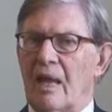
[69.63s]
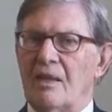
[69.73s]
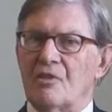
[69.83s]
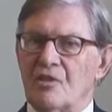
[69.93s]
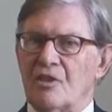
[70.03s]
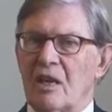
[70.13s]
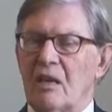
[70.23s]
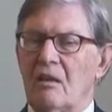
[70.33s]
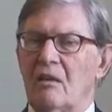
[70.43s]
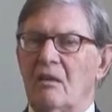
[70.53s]

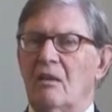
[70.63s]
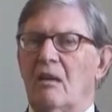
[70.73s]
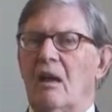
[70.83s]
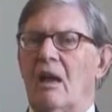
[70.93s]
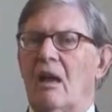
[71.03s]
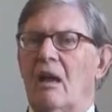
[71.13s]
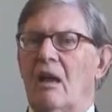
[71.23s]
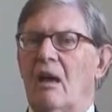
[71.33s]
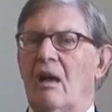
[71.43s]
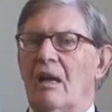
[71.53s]
entity
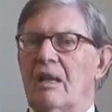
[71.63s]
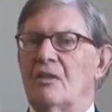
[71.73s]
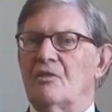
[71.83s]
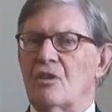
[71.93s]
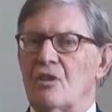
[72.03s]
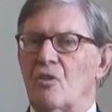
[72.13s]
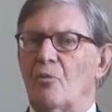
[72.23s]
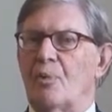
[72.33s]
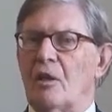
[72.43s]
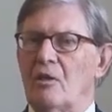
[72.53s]
into the
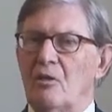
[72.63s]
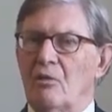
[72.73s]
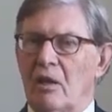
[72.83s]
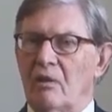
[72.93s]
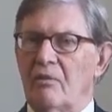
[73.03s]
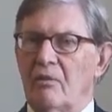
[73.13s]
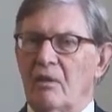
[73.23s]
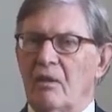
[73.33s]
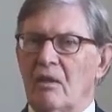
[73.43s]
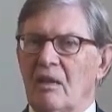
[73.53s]
European Union
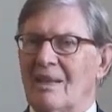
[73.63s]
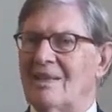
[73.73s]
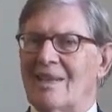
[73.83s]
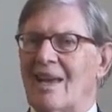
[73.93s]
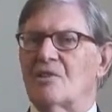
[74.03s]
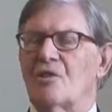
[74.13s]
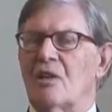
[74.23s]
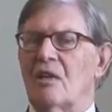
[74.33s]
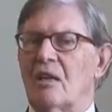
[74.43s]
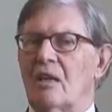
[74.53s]
is
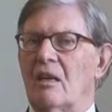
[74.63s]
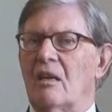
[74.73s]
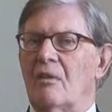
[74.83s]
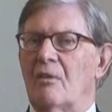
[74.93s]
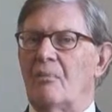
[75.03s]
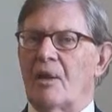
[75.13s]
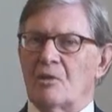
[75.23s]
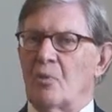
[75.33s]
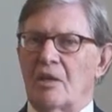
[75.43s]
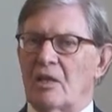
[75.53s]
actually the
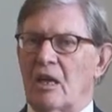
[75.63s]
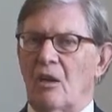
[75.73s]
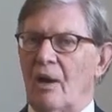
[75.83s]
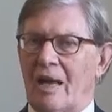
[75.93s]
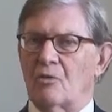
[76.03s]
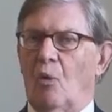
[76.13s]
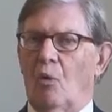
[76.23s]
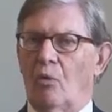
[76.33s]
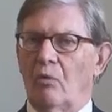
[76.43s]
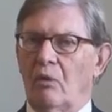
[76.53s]
best way to go at
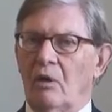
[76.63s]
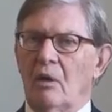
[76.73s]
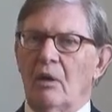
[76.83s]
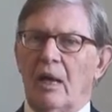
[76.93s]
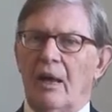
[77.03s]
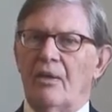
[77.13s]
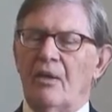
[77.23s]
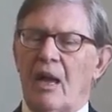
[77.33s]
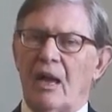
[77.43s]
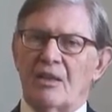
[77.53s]
all.
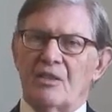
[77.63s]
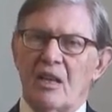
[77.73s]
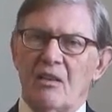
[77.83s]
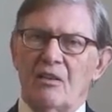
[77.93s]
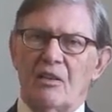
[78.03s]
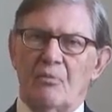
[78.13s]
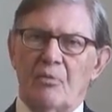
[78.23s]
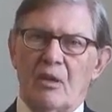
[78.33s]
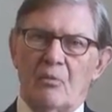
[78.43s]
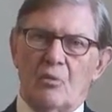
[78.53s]
And I say that
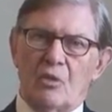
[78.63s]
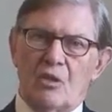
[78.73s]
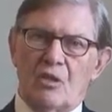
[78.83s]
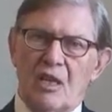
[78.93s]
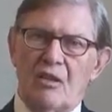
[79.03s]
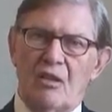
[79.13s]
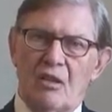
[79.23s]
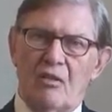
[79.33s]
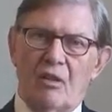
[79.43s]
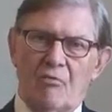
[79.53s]
it was
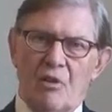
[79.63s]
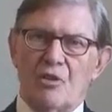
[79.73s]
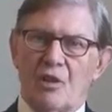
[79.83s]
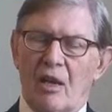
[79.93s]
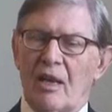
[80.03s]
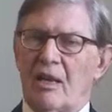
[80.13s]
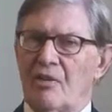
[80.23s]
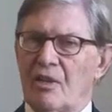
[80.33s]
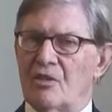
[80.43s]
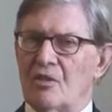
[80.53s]
intended originally
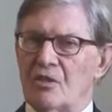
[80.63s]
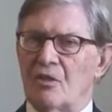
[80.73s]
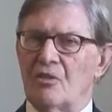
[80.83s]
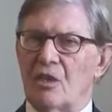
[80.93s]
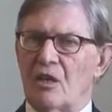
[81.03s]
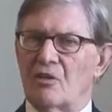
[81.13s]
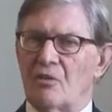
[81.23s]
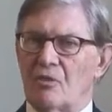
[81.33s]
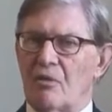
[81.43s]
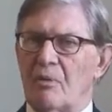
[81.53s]
in these
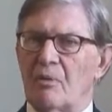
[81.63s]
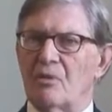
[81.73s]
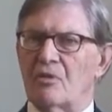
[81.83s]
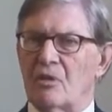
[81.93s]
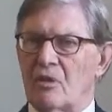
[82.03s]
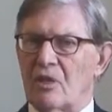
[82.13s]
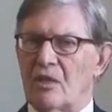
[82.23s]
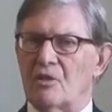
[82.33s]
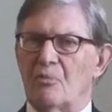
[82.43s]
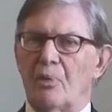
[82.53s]
association agreements and the
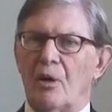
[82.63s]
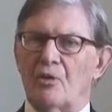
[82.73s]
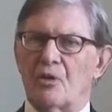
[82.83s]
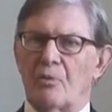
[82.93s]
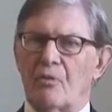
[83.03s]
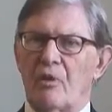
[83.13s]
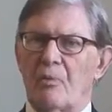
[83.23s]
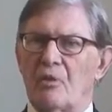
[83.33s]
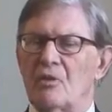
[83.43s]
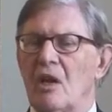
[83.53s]
Eastern Partnership
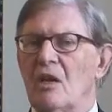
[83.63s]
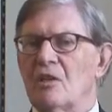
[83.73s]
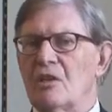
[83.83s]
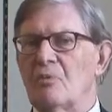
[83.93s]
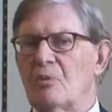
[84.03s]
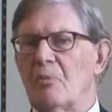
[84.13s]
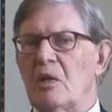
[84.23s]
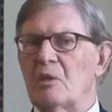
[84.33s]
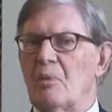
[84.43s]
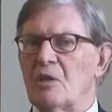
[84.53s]
Agreement seemed to
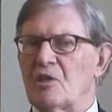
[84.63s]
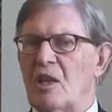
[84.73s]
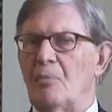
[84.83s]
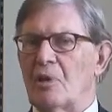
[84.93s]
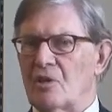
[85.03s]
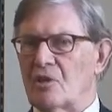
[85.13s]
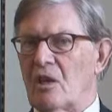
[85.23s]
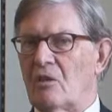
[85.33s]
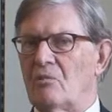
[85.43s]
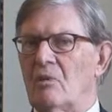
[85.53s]
me to be a stepping
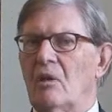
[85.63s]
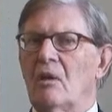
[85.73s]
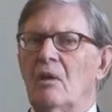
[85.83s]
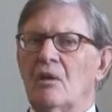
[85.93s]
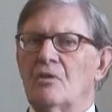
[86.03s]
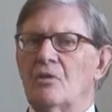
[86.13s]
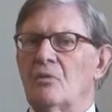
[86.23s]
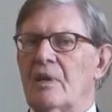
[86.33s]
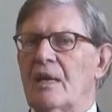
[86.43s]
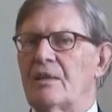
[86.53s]
stone
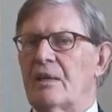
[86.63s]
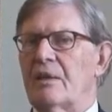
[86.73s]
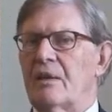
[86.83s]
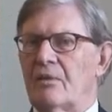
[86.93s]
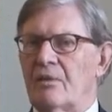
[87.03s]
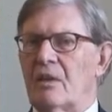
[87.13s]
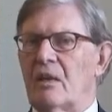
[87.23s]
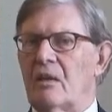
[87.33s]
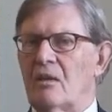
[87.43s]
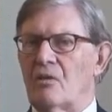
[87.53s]
to getting the
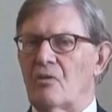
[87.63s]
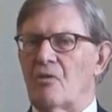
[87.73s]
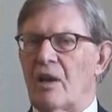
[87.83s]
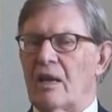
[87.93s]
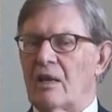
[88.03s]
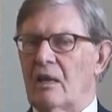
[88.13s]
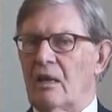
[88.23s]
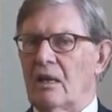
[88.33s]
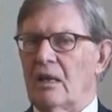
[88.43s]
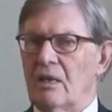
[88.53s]
Ukraine
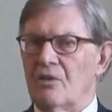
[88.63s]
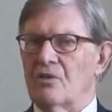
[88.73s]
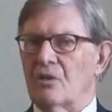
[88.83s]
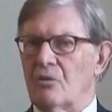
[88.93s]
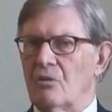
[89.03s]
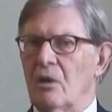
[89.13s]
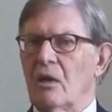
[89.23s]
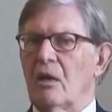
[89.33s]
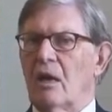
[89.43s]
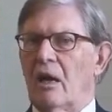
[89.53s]
into,
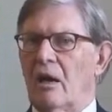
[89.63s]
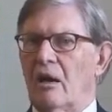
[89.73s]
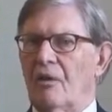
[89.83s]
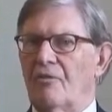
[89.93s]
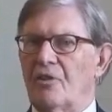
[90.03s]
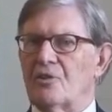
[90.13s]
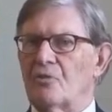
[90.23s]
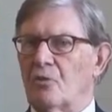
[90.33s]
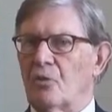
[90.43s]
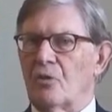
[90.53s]

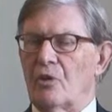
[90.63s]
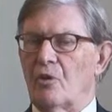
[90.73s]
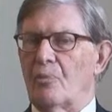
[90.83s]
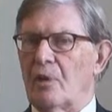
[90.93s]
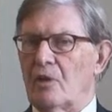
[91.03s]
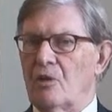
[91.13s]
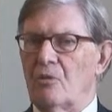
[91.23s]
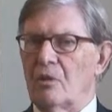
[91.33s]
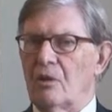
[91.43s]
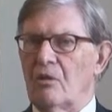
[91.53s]
first of all, the European
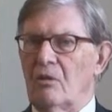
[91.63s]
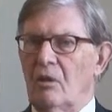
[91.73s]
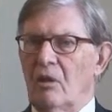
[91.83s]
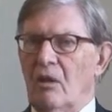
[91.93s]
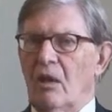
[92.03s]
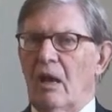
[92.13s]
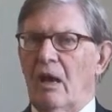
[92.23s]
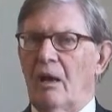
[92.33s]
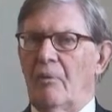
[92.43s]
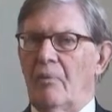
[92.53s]
Union,
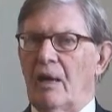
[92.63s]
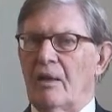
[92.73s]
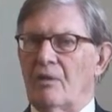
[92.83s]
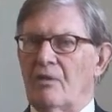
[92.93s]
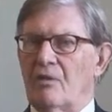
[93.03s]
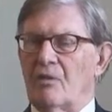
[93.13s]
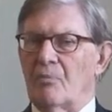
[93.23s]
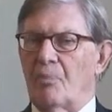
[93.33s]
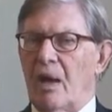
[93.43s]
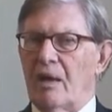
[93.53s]

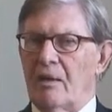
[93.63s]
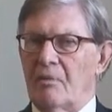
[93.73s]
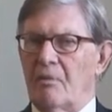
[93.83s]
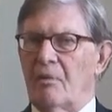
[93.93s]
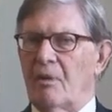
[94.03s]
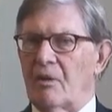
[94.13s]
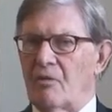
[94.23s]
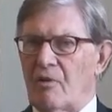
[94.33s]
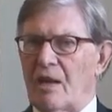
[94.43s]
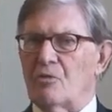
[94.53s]
and by a
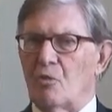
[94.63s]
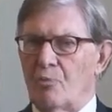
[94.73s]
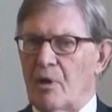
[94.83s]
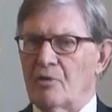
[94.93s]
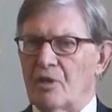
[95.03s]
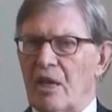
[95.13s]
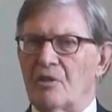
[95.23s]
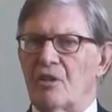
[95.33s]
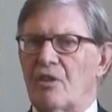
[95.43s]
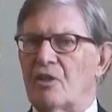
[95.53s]
gradual
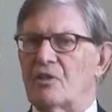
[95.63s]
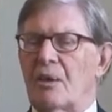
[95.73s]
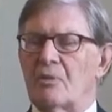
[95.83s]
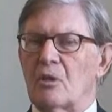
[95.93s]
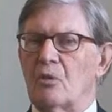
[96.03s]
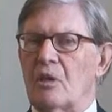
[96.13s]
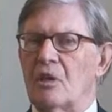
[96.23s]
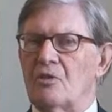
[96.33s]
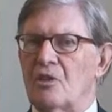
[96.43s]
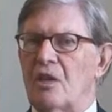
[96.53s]
process, and then subsequently
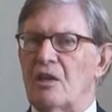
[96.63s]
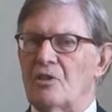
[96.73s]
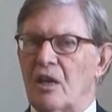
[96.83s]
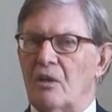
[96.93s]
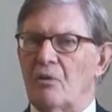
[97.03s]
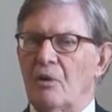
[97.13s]
into NATO.